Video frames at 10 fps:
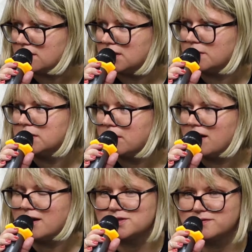we
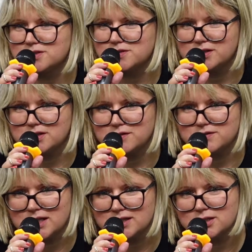have no
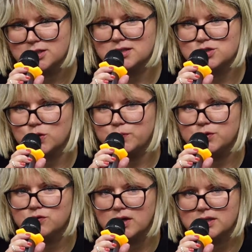examples to
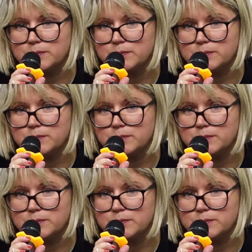look at.